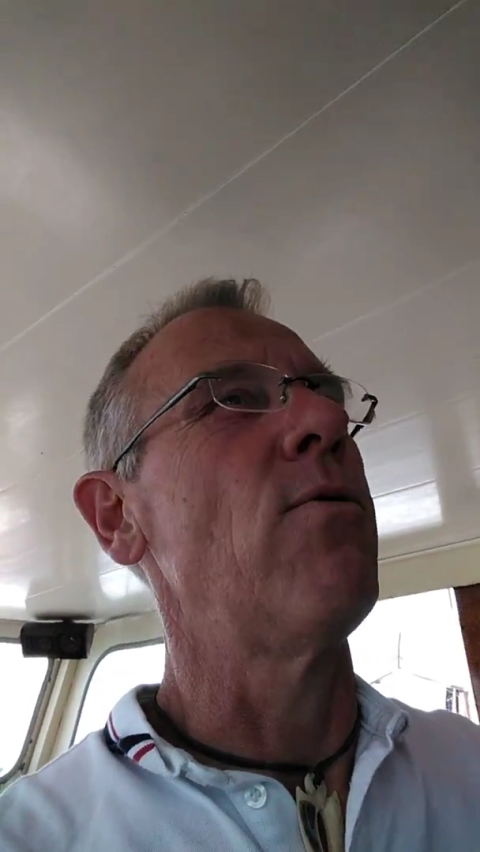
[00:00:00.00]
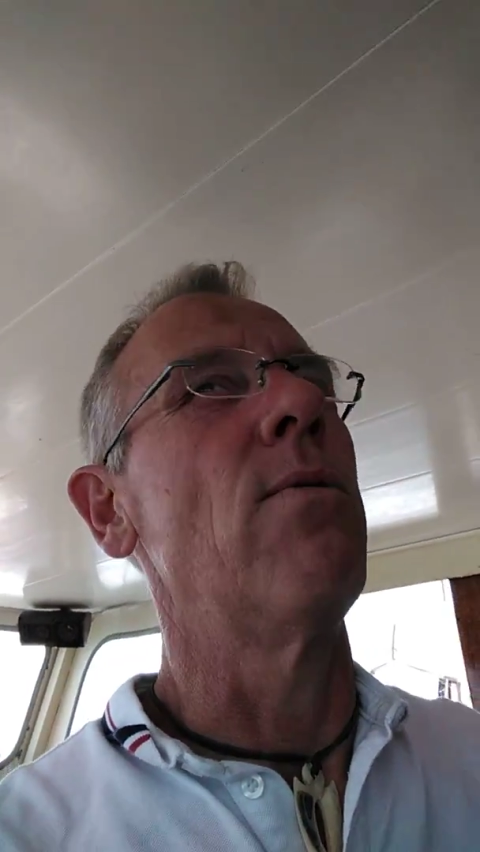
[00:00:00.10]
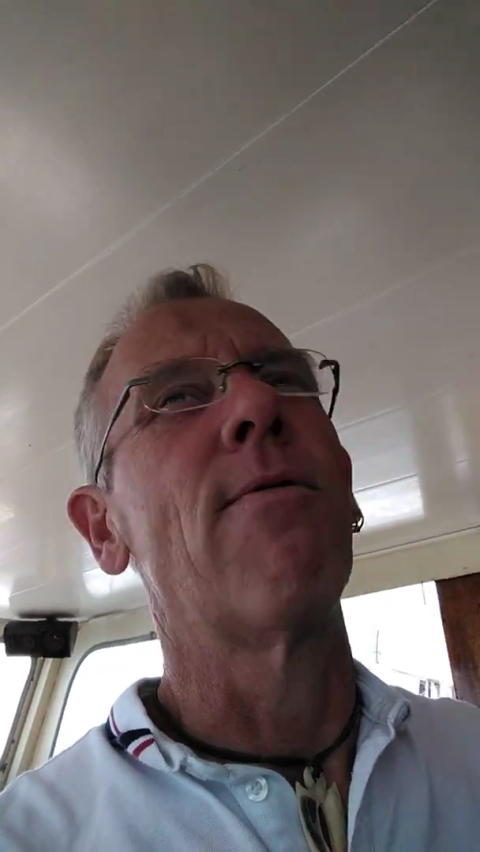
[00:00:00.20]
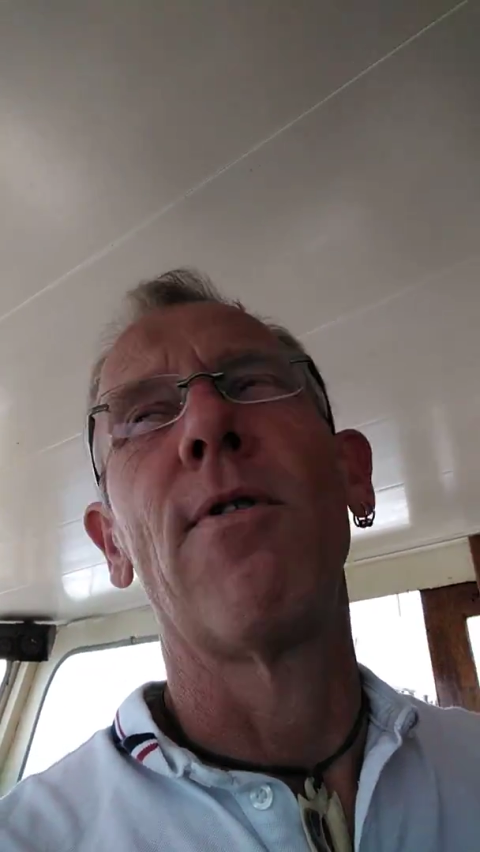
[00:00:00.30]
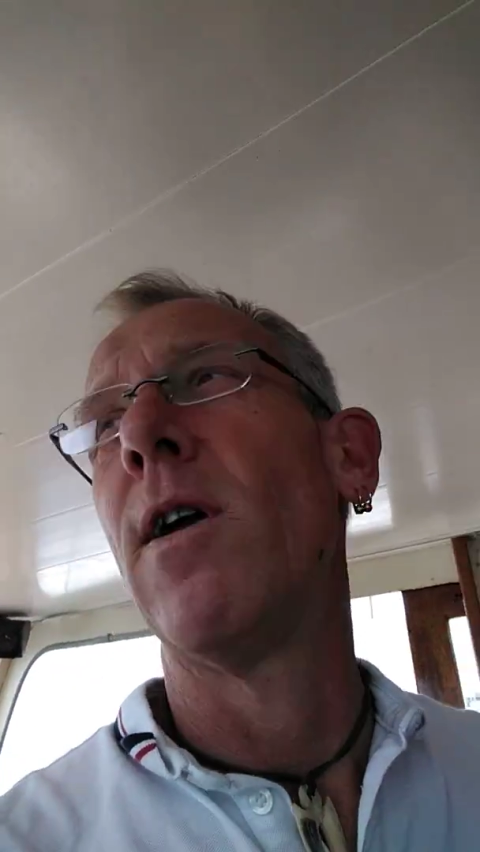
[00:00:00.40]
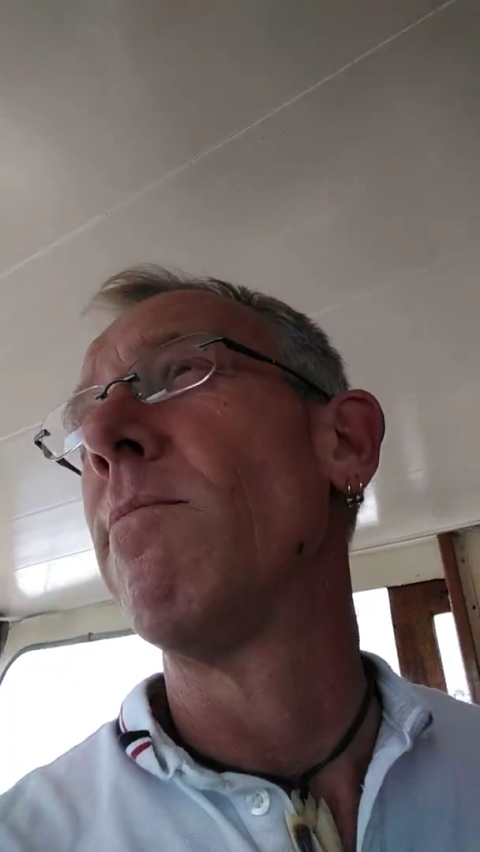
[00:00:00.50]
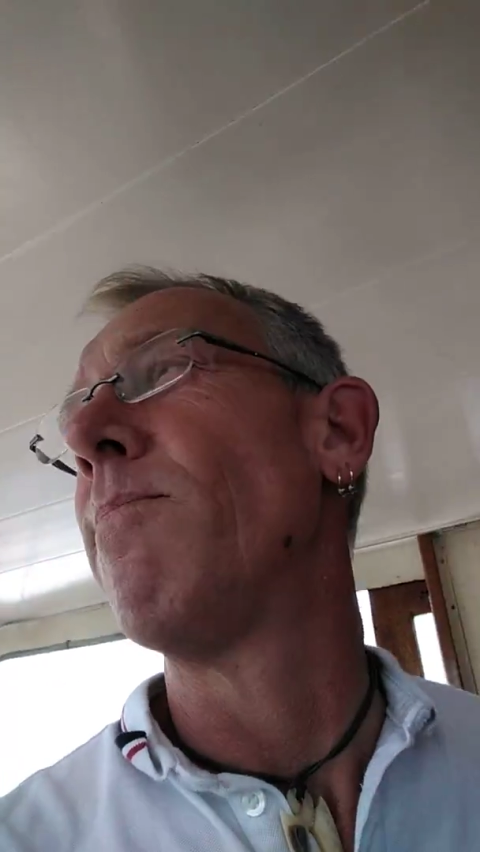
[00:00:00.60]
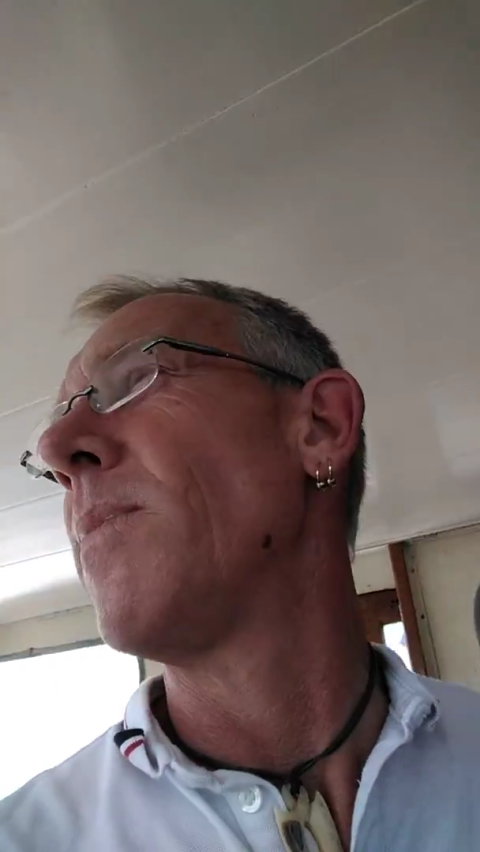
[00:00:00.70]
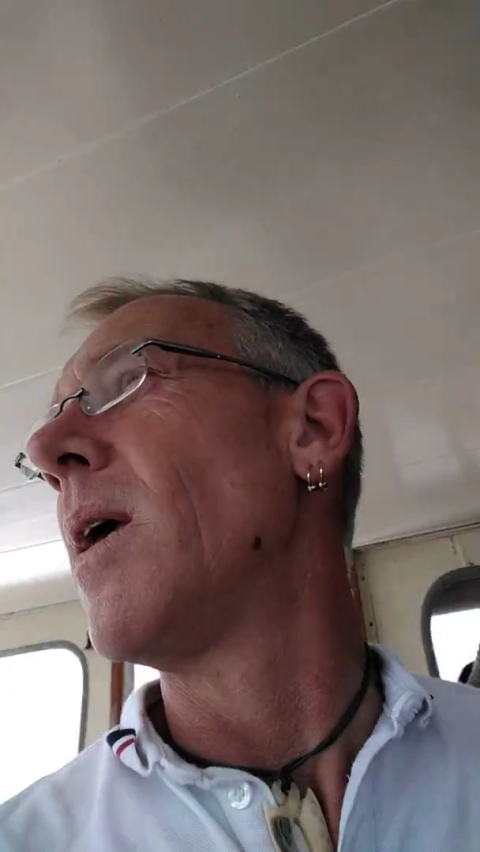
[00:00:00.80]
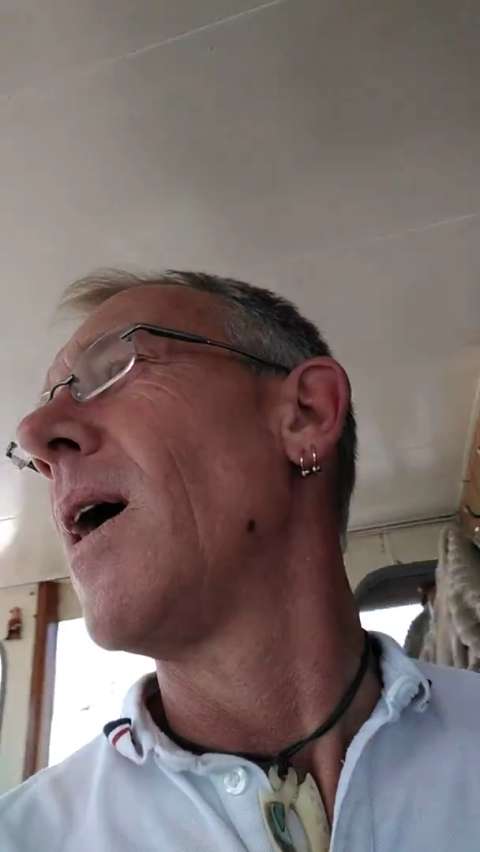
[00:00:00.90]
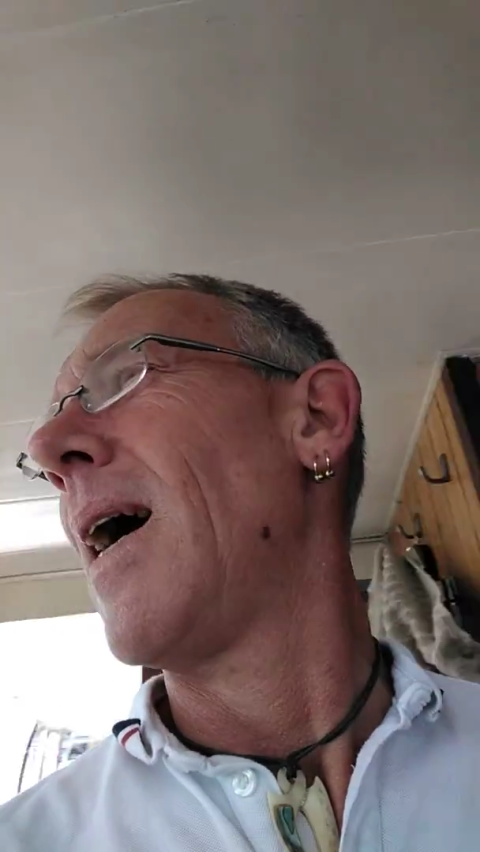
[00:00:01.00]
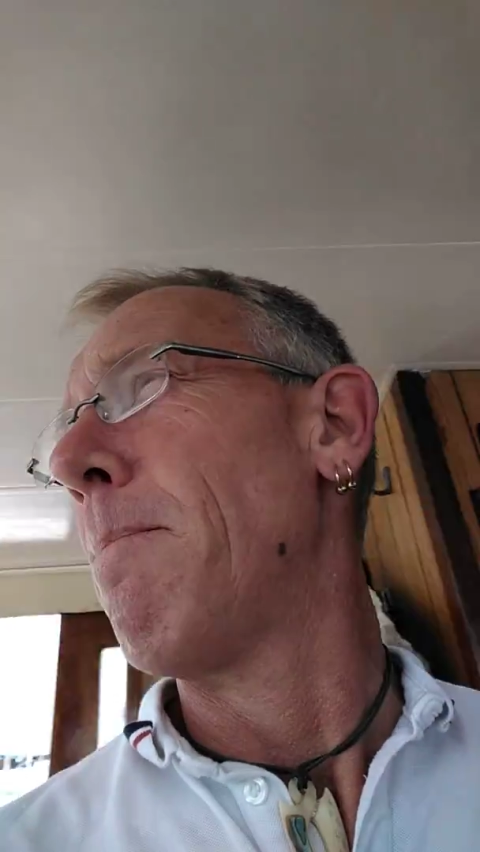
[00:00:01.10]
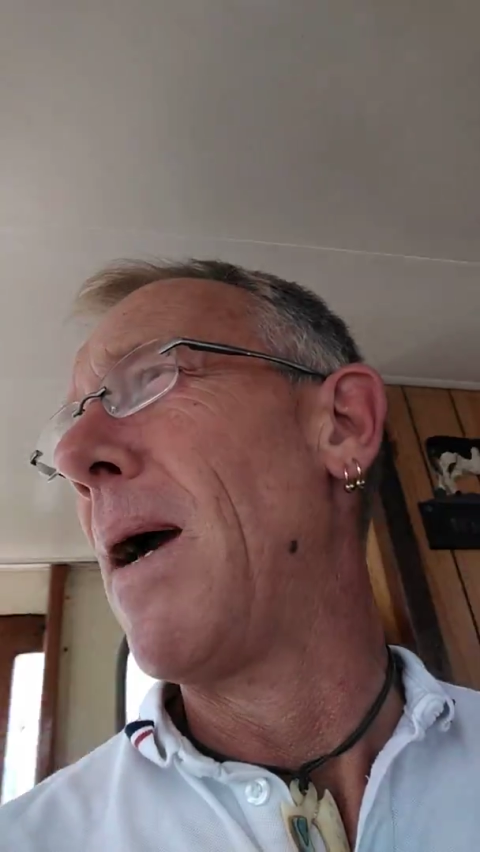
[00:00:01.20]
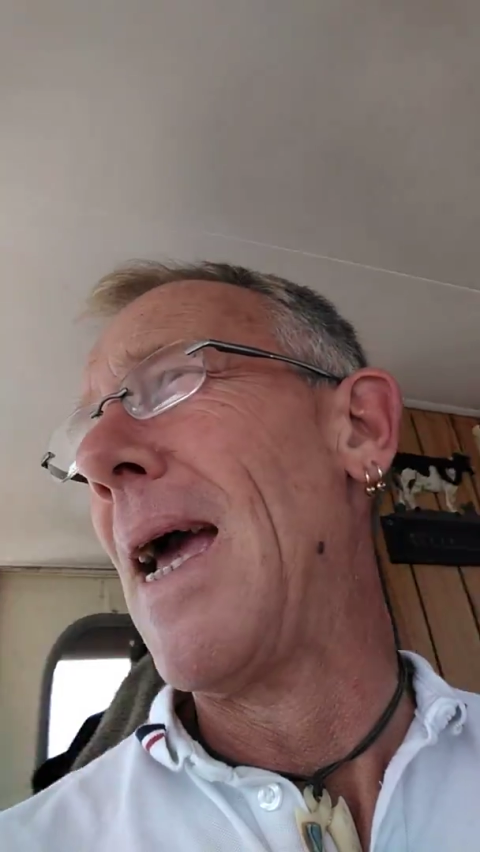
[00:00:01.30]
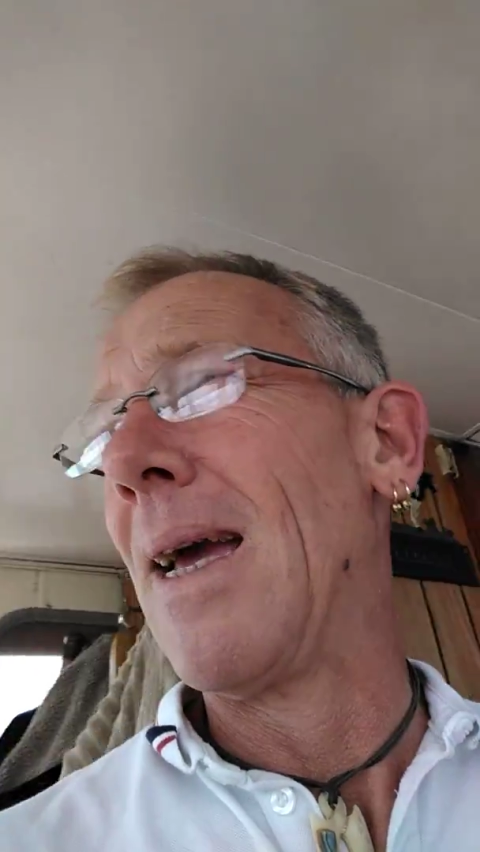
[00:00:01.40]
front, back,